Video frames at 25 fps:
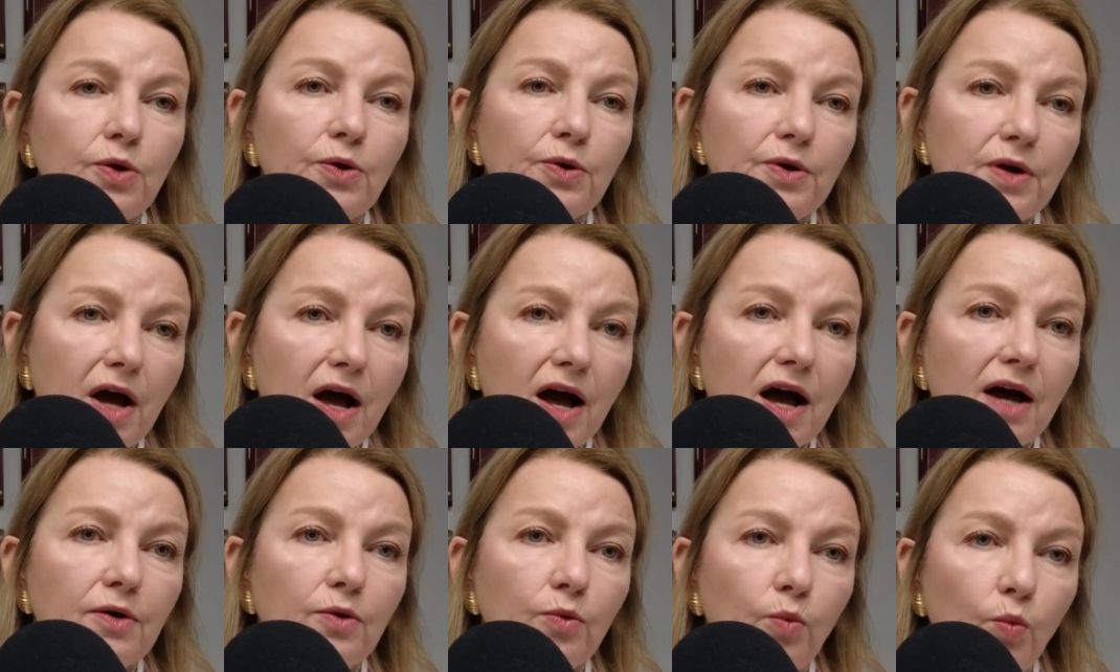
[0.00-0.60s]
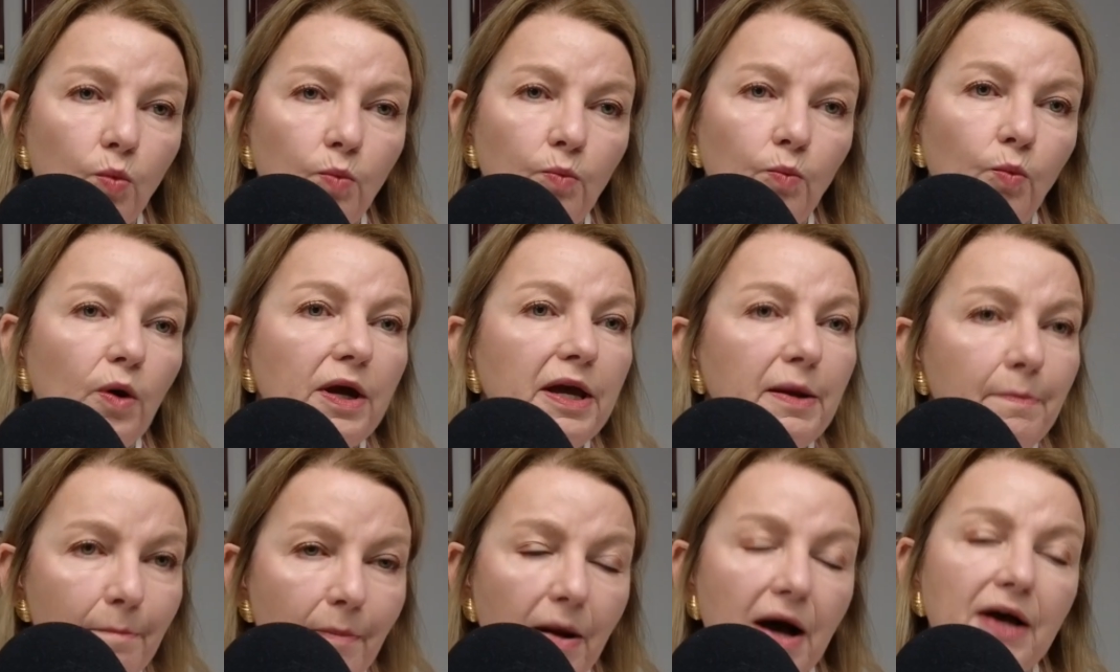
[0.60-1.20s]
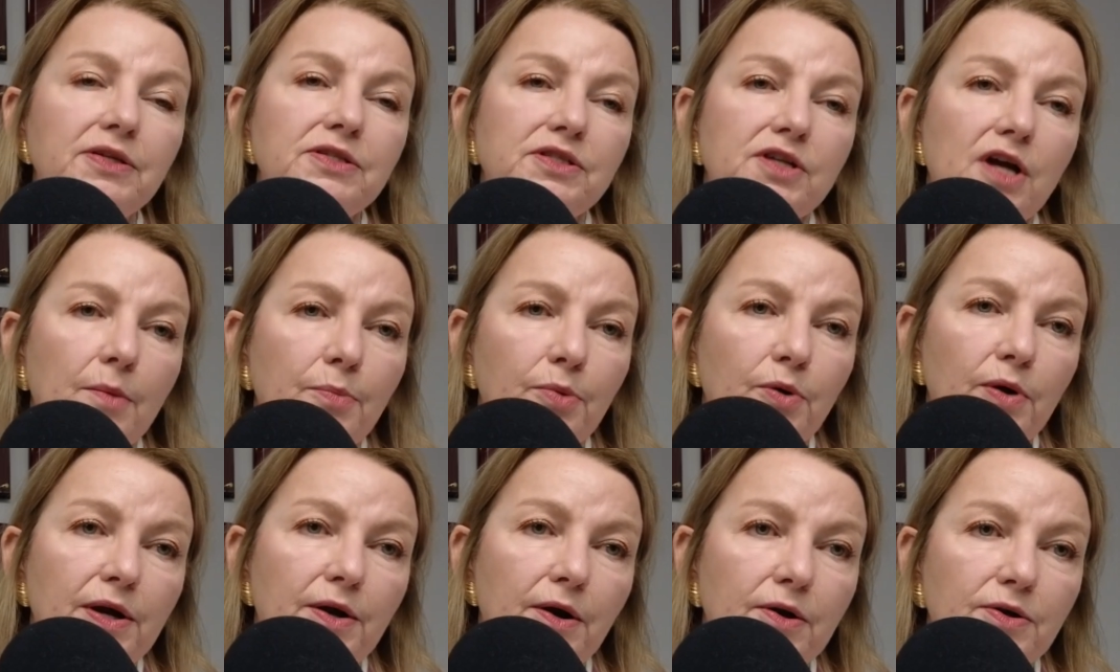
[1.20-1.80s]
or not, we must
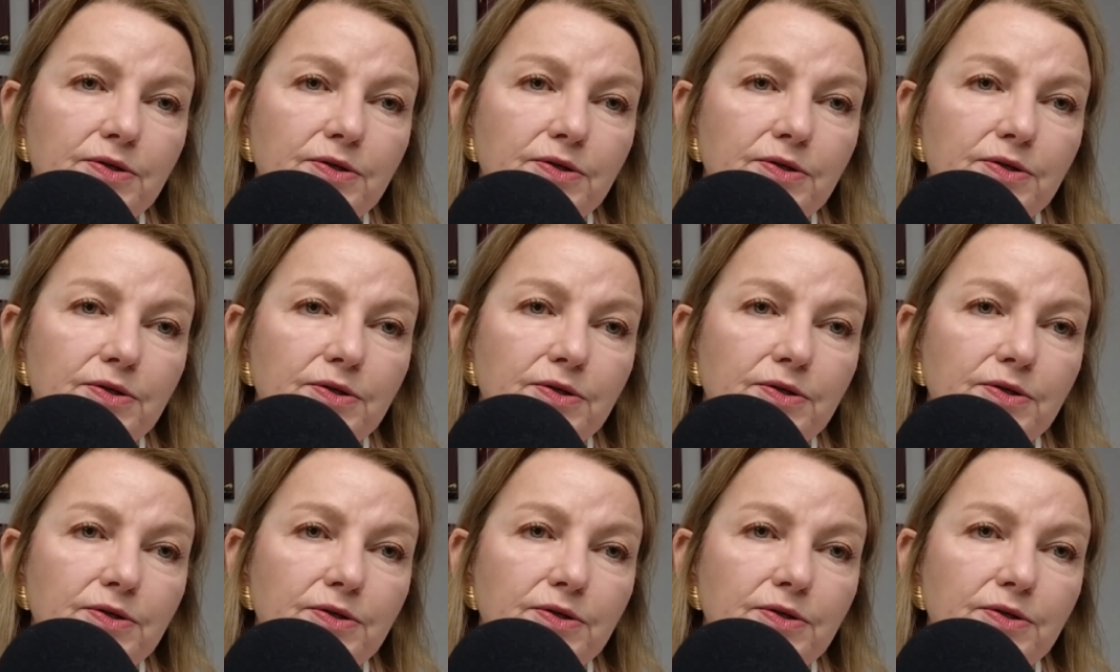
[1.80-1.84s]
operate our